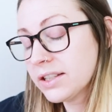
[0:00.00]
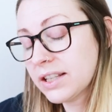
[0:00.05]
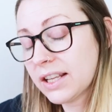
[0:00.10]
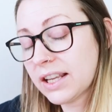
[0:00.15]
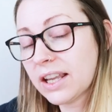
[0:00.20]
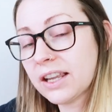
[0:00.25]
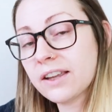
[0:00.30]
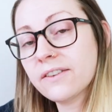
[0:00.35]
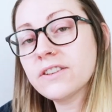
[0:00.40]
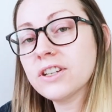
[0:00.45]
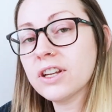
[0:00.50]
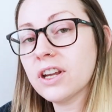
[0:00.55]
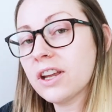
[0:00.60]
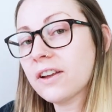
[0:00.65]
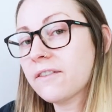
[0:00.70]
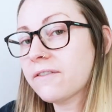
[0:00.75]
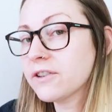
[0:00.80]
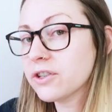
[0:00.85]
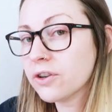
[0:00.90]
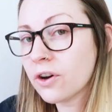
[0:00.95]
Thinking of
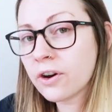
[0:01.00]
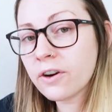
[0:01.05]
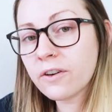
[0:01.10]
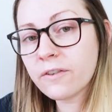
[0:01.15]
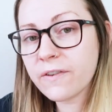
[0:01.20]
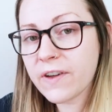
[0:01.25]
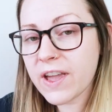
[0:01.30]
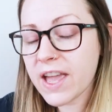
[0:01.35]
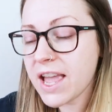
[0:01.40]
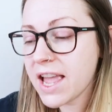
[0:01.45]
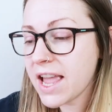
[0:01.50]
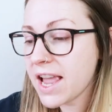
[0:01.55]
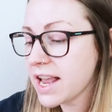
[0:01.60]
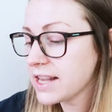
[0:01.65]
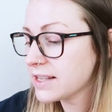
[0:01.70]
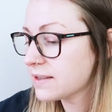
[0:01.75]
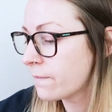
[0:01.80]
doing photography,